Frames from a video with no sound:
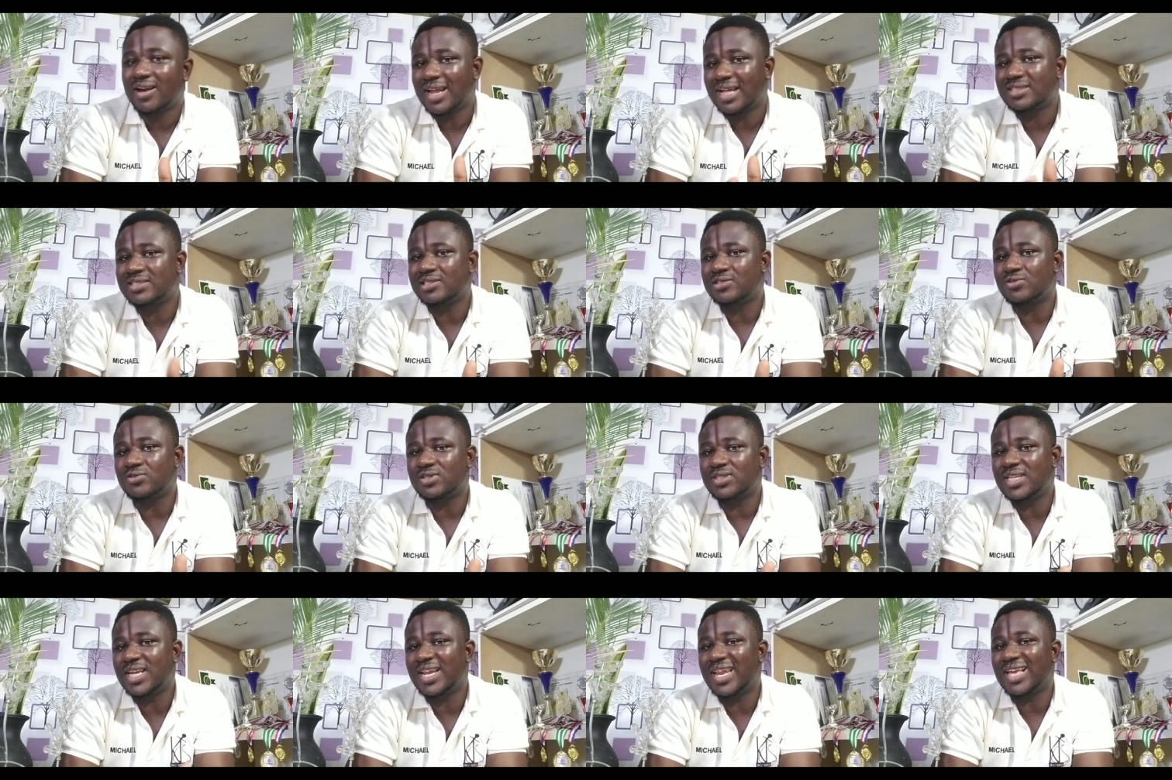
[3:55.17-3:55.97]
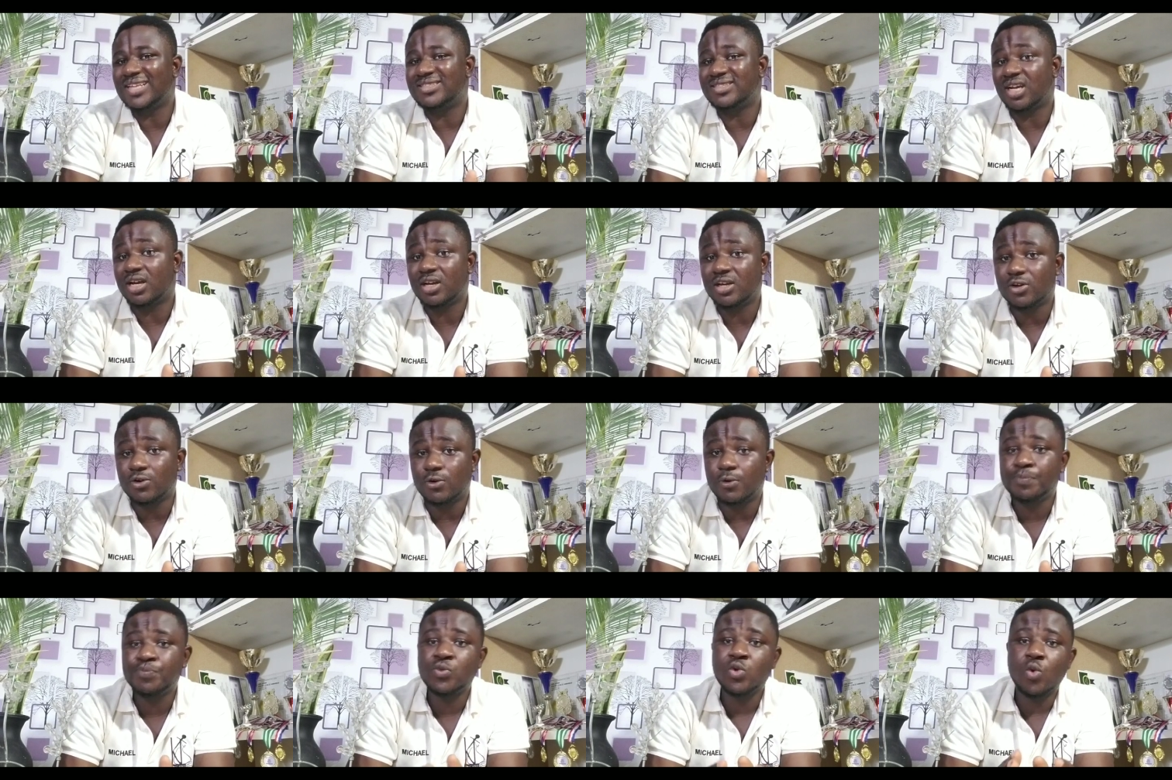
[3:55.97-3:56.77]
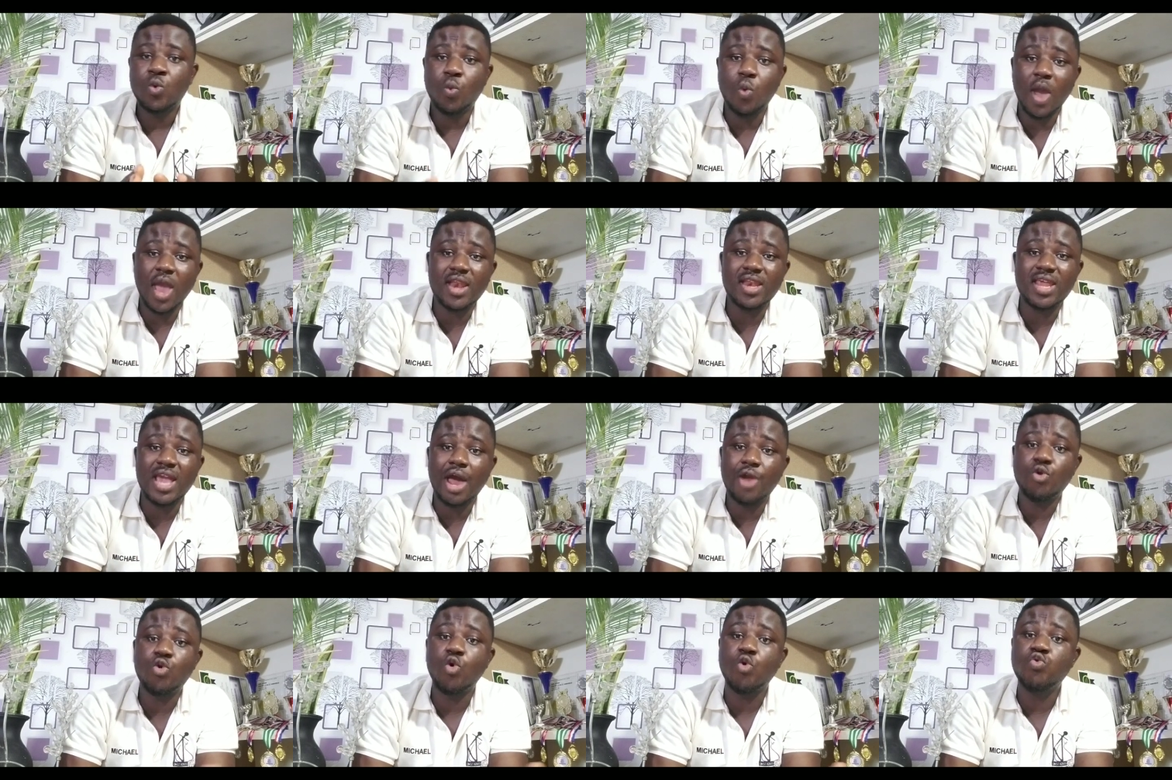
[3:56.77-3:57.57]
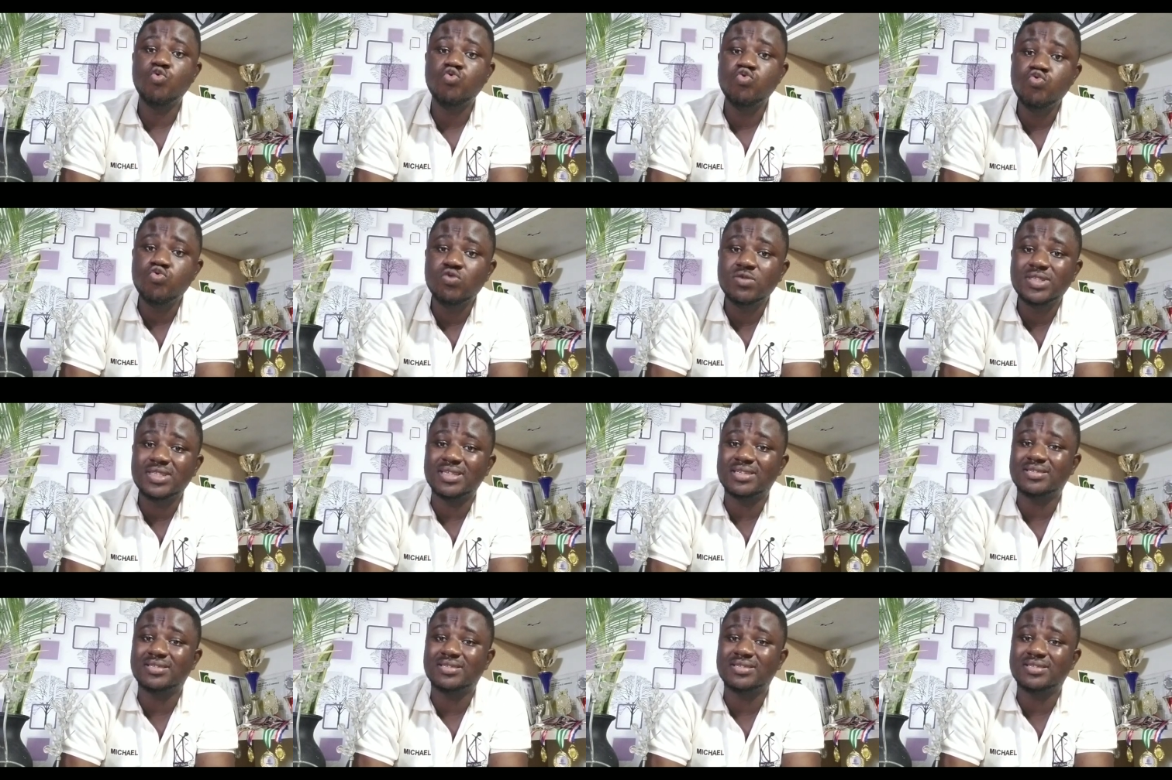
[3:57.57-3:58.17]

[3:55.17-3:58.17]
that is to say the jungle where there are no rules,